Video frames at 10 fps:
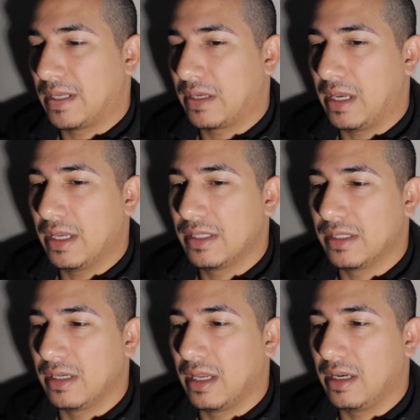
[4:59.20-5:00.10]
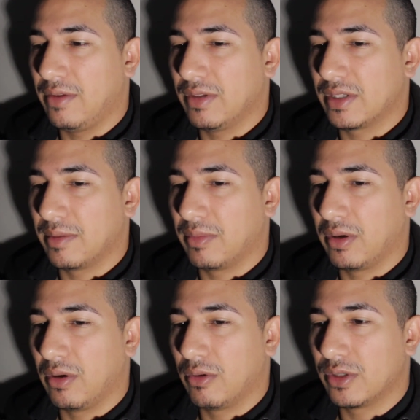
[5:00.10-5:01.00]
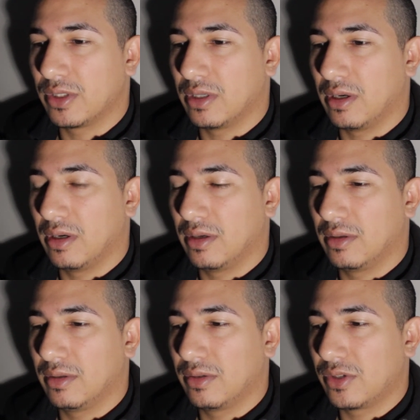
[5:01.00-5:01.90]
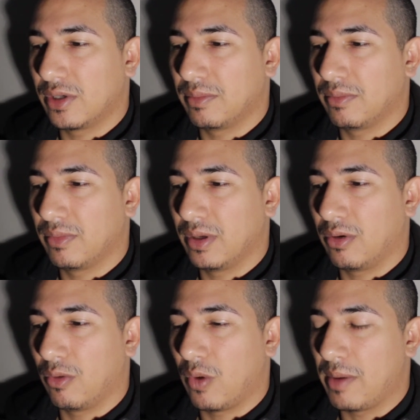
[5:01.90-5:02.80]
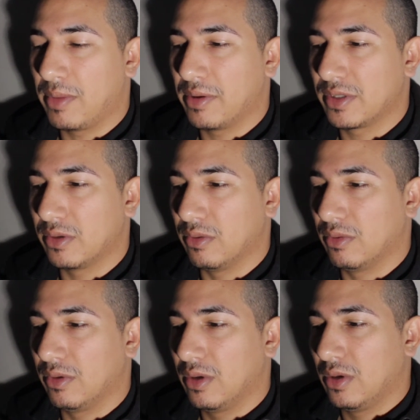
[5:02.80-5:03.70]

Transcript: kids and even some adults, some adult white belts who